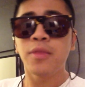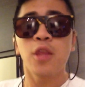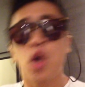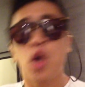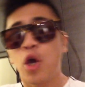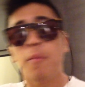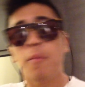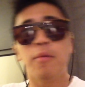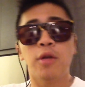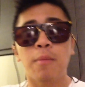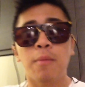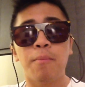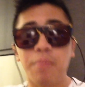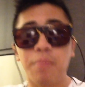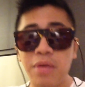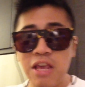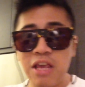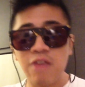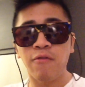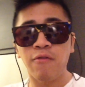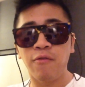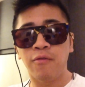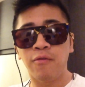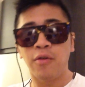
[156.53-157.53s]
you can put a
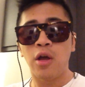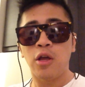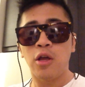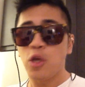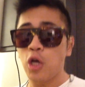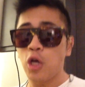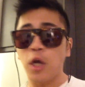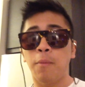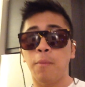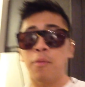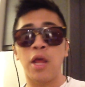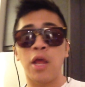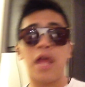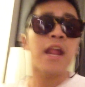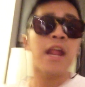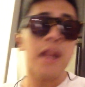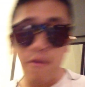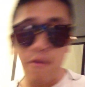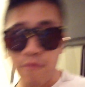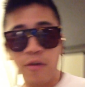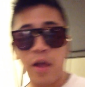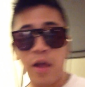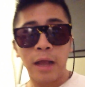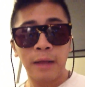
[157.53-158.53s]
beef, you can put
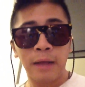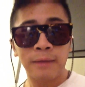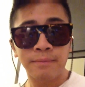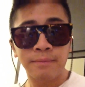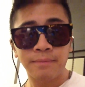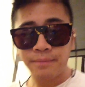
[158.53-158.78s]
anything.